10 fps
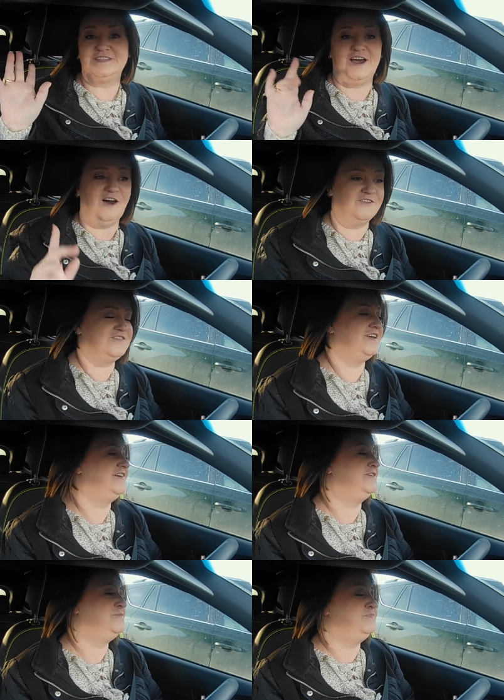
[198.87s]
stuffed.
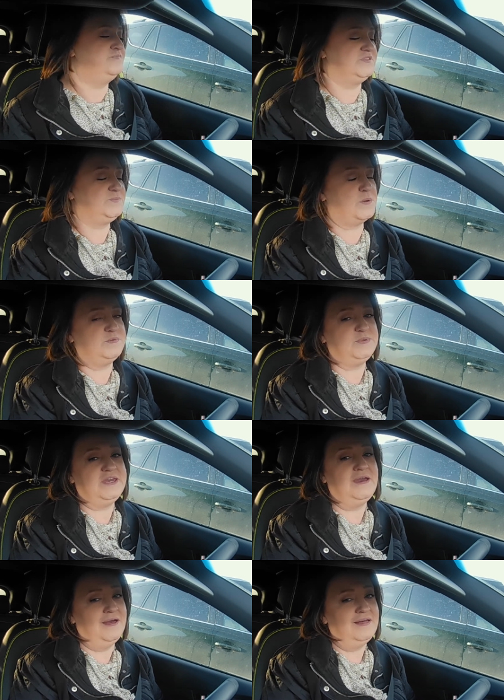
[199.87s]
It's
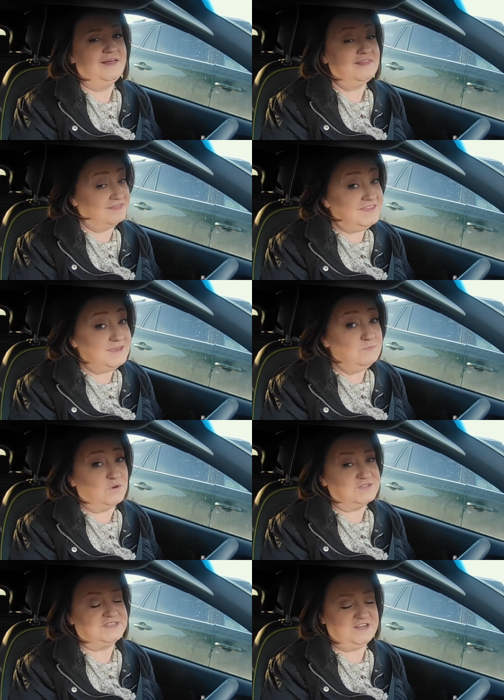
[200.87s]
probably the
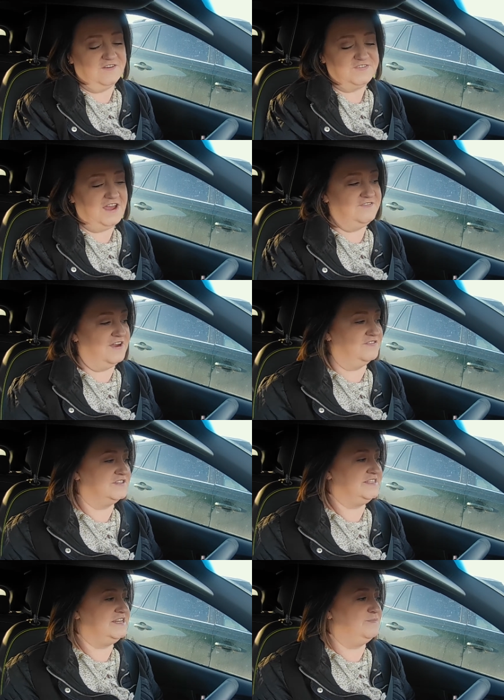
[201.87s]
most stuffed I've ever
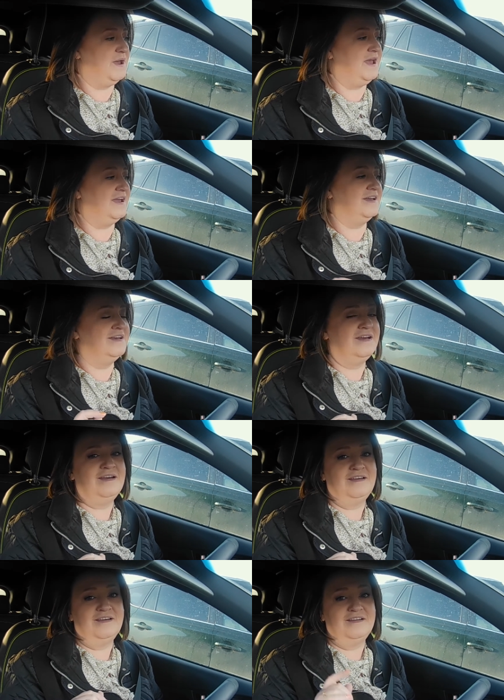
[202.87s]
seen a bag
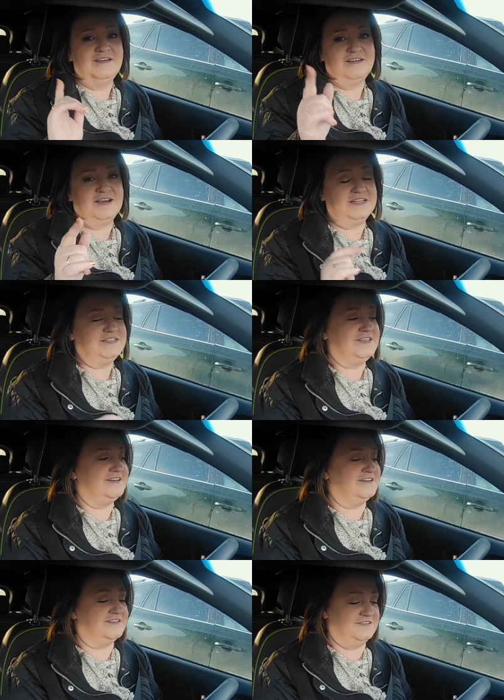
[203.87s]

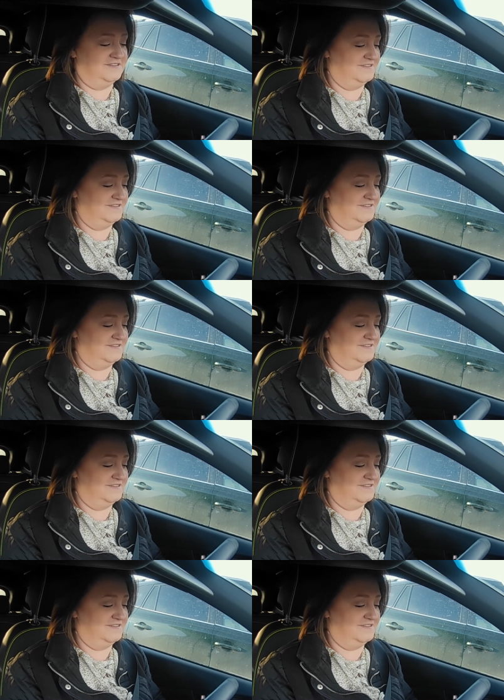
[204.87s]
until